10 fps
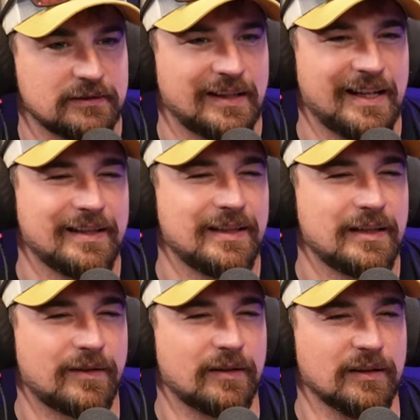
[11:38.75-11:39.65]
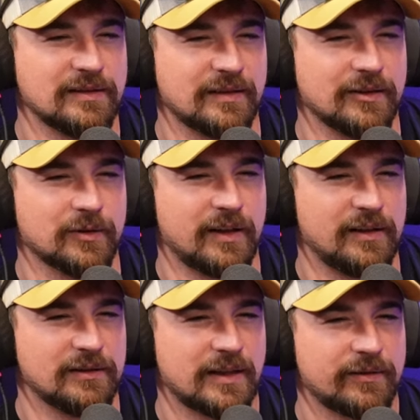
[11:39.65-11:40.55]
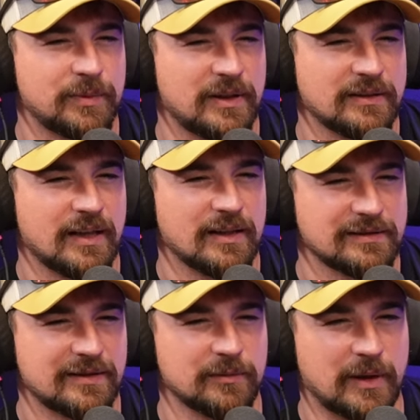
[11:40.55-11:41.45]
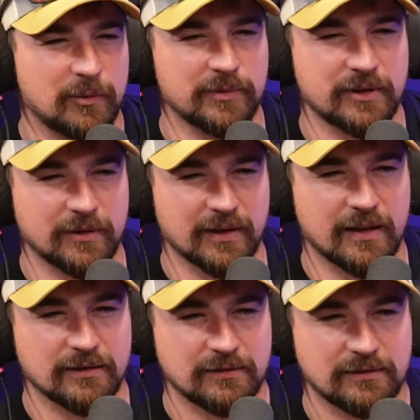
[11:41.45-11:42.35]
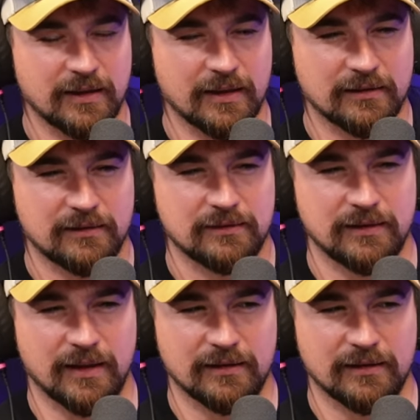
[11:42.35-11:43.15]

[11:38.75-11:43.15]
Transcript: What, what I think if they're listening to a Helldiver, they podcast, probably know. Huh? Probably okay. They probably yeah. know. Yeah.